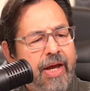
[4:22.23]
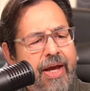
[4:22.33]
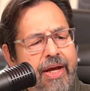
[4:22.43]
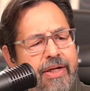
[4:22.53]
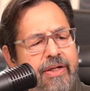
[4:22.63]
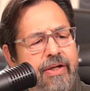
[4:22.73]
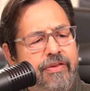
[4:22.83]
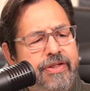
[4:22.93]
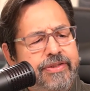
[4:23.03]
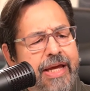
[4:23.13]
And
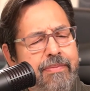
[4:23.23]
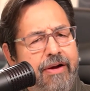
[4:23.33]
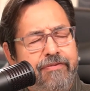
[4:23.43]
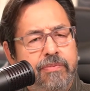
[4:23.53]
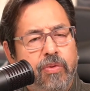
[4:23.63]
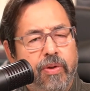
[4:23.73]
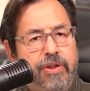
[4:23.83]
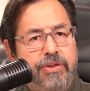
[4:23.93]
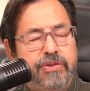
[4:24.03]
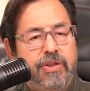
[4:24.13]
this came out from
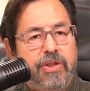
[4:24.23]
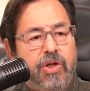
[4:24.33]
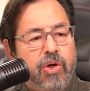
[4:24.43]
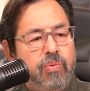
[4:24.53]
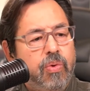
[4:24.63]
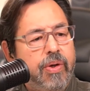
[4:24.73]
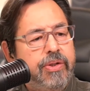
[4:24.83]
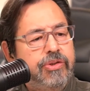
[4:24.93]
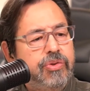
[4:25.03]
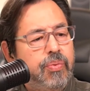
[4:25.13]
Reuters.
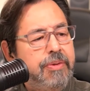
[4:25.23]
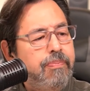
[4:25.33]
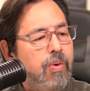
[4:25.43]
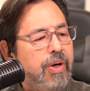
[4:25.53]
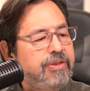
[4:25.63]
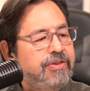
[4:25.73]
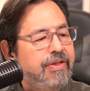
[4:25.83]
Reuters reports